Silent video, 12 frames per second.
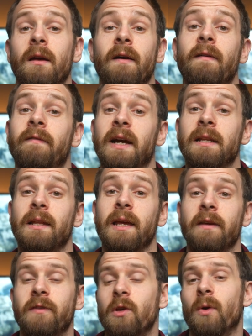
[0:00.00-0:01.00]
Finally,
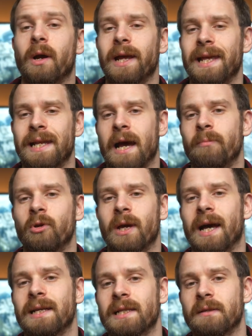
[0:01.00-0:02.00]
if you are a
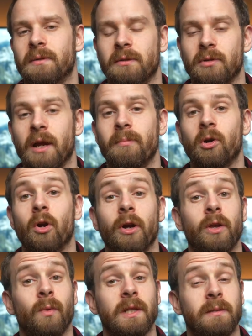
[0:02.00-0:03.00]
Nabucasa subscriber or
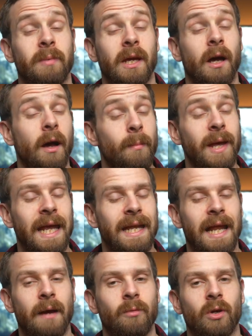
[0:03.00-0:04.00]
you want to become a
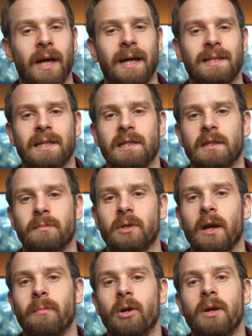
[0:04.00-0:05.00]
Nabucasa
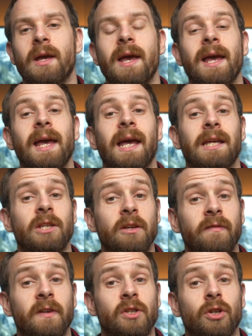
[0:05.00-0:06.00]
subscriber, a new
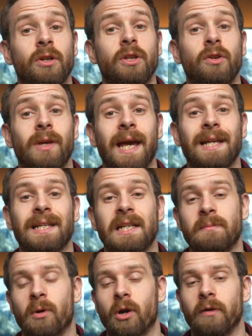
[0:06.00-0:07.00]
feature you get
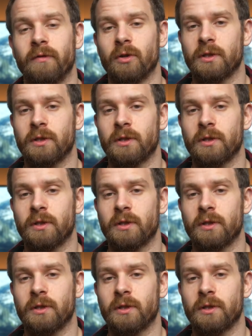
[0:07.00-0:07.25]
as part of your